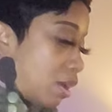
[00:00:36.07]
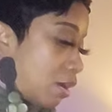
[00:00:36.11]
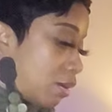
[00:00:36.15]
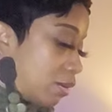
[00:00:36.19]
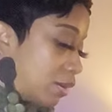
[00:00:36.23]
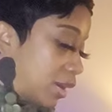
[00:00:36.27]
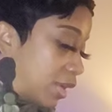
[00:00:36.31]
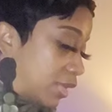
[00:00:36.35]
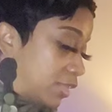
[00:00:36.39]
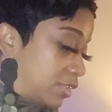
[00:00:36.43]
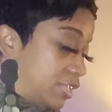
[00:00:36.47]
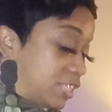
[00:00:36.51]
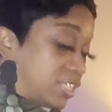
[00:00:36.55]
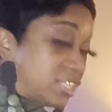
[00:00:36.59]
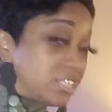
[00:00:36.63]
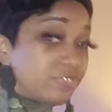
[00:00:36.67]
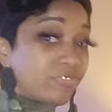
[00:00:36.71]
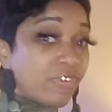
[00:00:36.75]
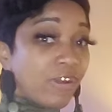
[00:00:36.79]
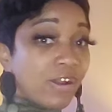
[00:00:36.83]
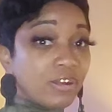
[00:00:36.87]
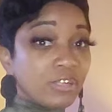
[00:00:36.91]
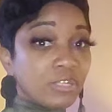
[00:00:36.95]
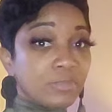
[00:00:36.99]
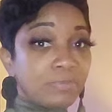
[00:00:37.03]
Okay, this
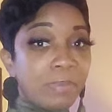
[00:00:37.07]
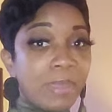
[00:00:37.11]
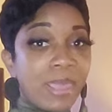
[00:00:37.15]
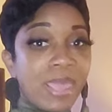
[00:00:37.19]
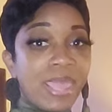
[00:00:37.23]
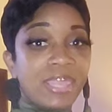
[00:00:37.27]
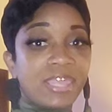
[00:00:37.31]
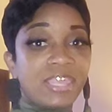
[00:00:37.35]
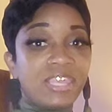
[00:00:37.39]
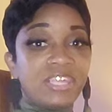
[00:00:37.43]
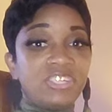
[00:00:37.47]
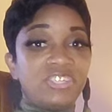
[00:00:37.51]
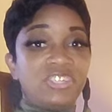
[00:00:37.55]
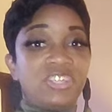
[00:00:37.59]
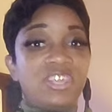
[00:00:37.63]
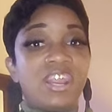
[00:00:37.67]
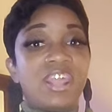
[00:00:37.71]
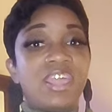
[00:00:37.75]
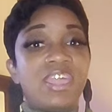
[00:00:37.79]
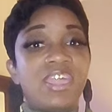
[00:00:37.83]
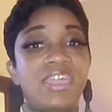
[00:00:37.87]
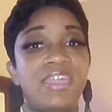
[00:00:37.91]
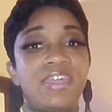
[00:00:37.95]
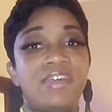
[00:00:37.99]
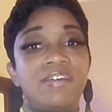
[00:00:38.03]
first package that
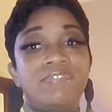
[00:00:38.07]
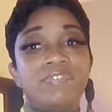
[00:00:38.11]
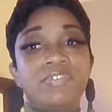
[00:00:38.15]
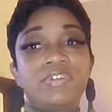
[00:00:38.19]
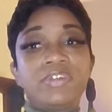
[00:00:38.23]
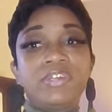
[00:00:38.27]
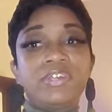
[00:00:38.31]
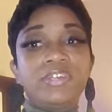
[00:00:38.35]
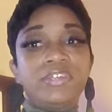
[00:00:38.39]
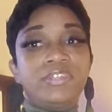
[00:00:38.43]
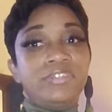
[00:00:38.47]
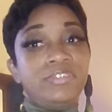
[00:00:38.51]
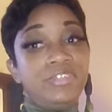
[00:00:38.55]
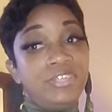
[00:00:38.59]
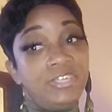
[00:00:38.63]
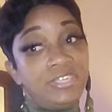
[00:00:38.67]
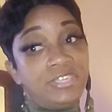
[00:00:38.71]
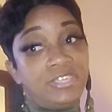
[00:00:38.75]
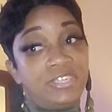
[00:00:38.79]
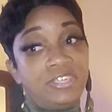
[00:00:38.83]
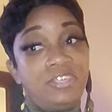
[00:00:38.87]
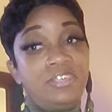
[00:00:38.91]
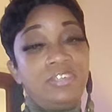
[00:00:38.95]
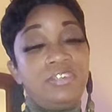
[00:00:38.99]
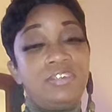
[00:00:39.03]
I have,
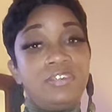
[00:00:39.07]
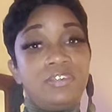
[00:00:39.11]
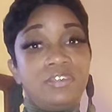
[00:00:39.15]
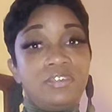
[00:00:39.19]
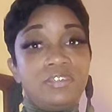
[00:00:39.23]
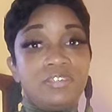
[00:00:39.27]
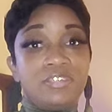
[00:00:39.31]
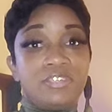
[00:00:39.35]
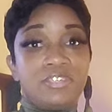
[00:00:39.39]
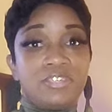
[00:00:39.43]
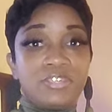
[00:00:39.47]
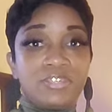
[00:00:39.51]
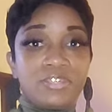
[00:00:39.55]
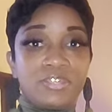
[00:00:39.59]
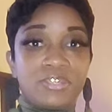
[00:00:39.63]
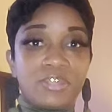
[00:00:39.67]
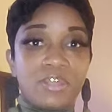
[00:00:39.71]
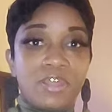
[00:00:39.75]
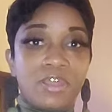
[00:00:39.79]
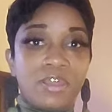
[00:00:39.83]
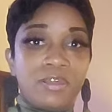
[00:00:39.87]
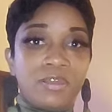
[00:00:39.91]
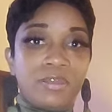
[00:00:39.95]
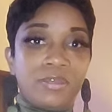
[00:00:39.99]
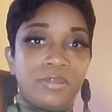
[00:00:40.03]
this is,
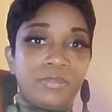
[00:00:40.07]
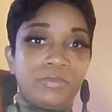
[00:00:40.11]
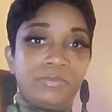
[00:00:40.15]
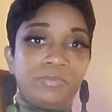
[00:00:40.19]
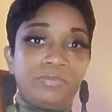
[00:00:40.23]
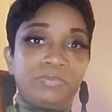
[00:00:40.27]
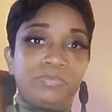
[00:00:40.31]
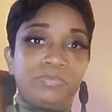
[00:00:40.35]
um,